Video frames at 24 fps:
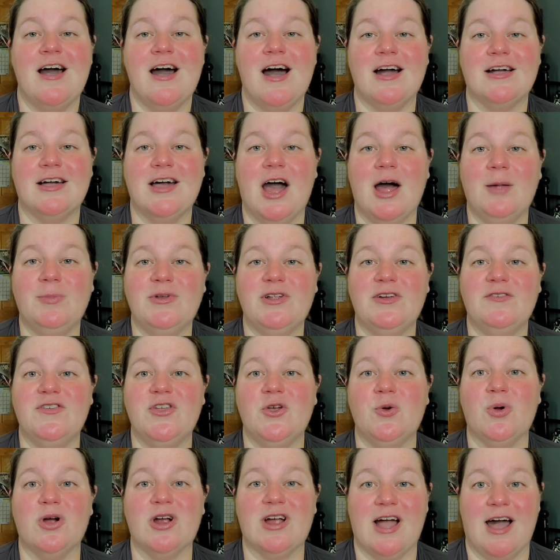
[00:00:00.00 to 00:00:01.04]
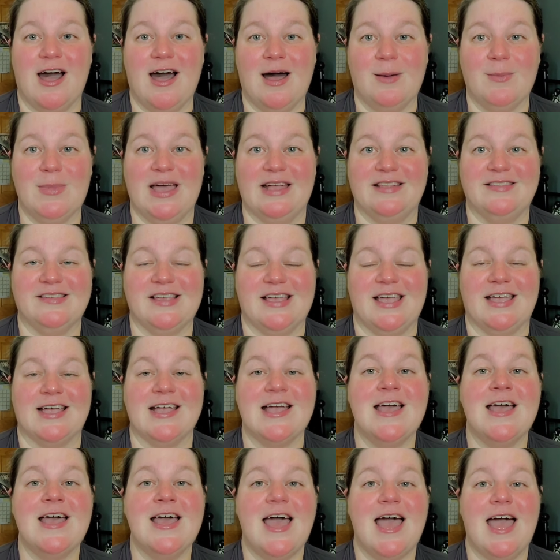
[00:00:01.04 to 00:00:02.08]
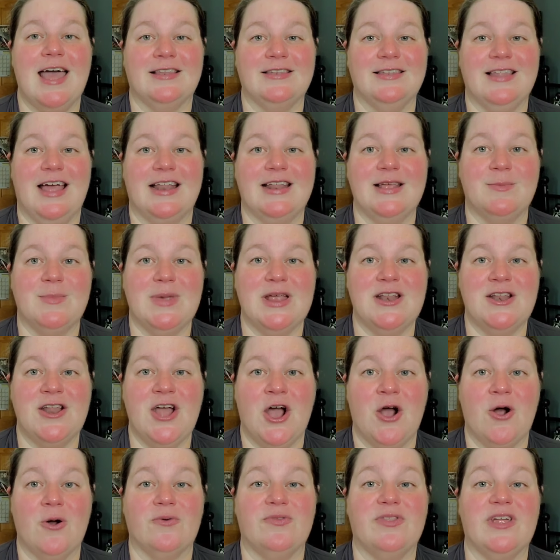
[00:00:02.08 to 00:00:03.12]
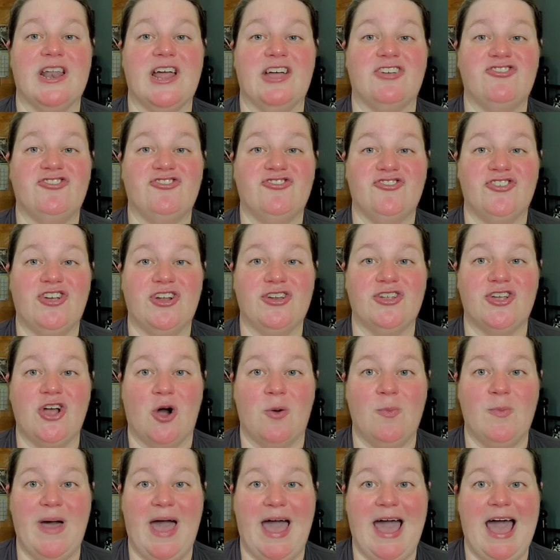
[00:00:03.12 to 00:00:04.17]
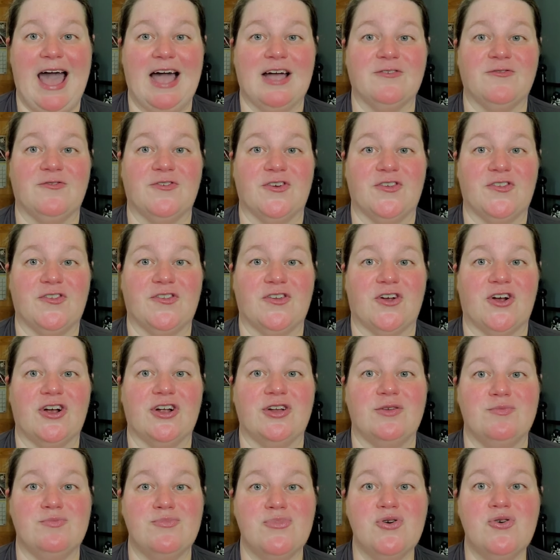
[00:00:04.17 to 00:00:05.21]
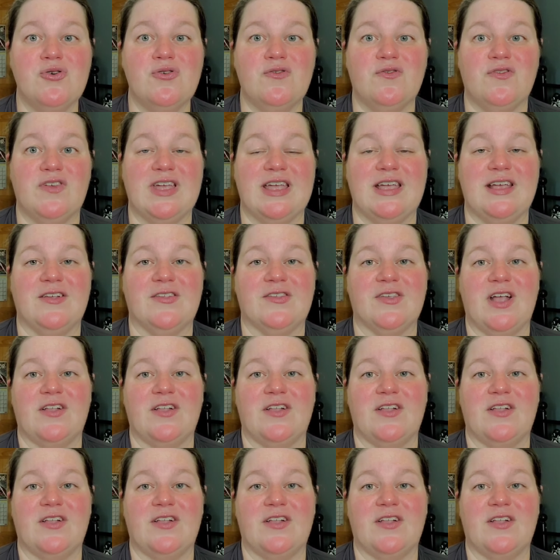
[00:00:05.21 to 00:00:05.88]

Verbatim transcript: a couple of you were commenting and letting me know that I should go back for certain movies.